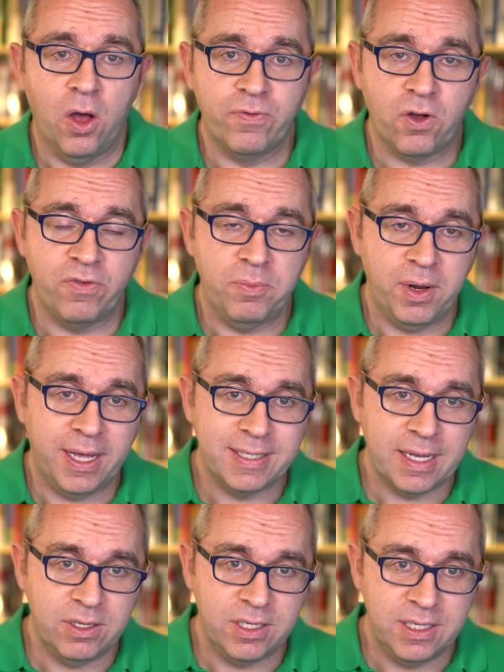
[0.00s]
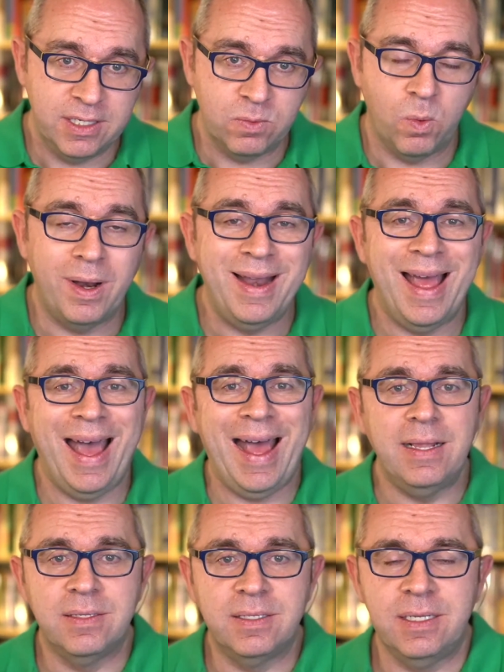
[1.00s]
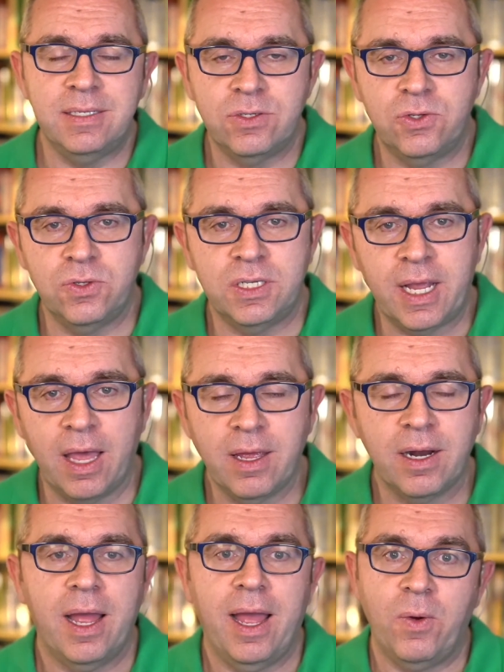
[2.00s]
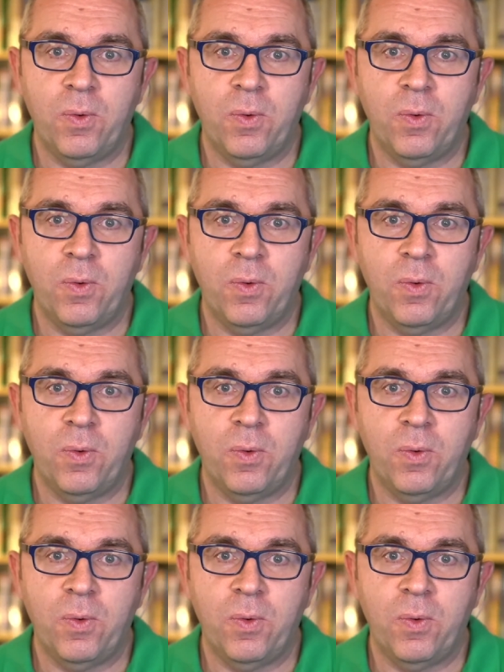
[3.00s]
of Coffee Break Italian Season 1 and Season 2 together,